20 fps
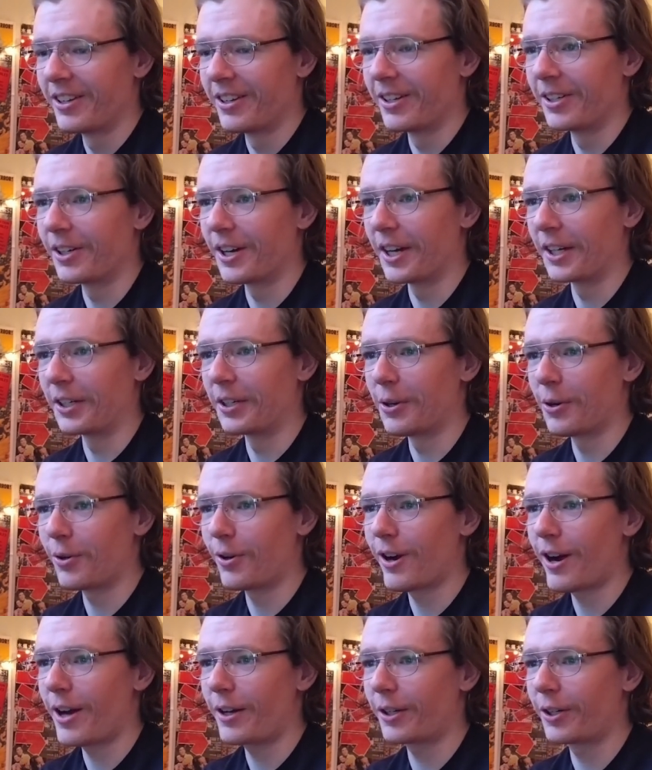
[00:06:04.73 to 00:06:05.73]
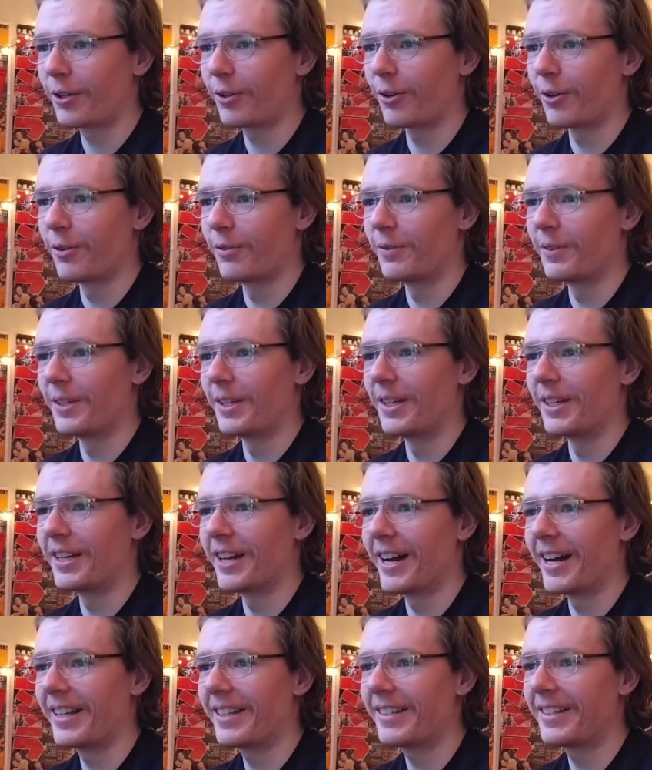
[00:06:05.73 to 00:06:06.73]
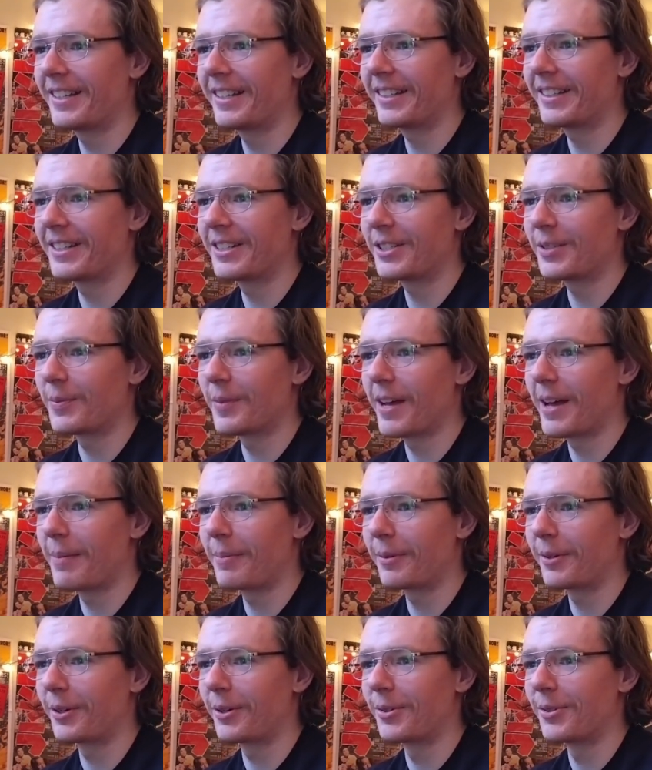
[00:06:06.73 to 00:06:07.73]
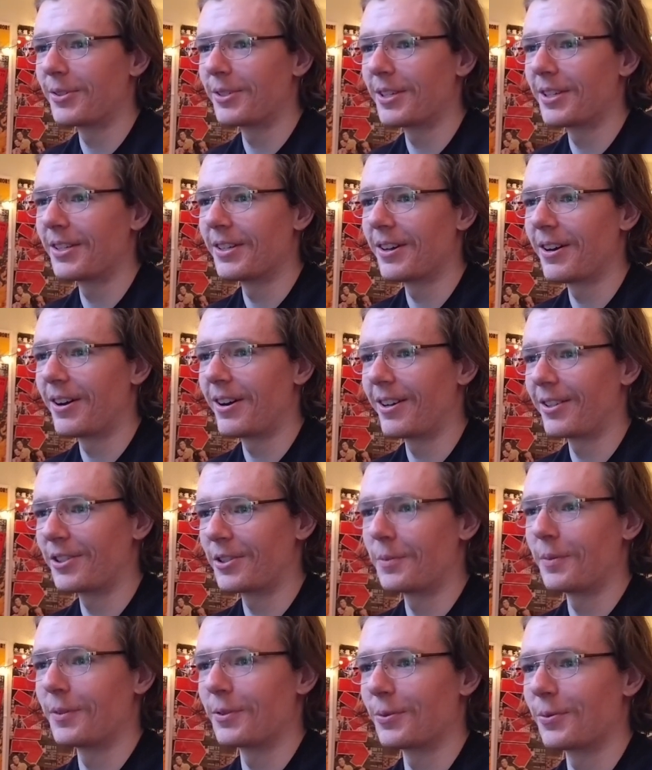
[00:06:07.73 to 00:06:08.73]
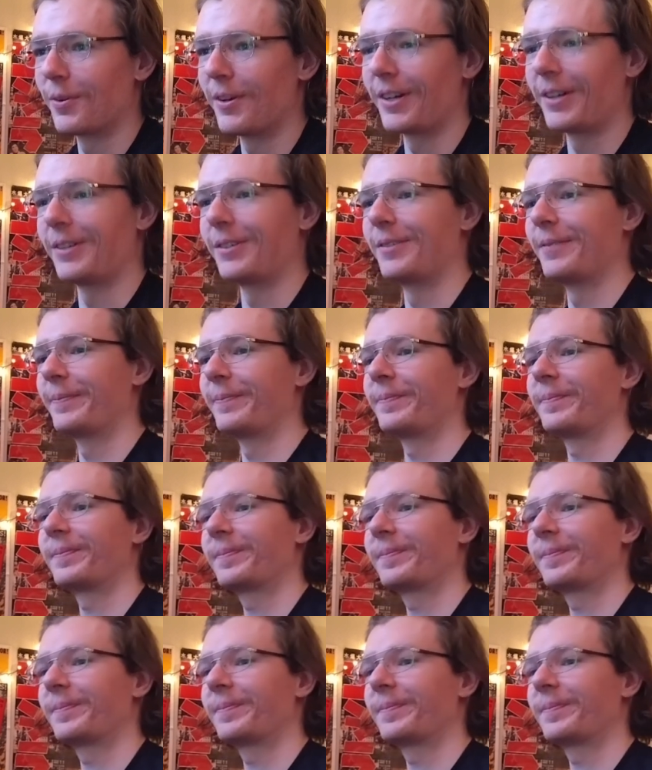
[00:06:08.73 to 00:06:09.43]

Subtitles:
All right, Gorod Krovi. I think this map goes in awesome as well.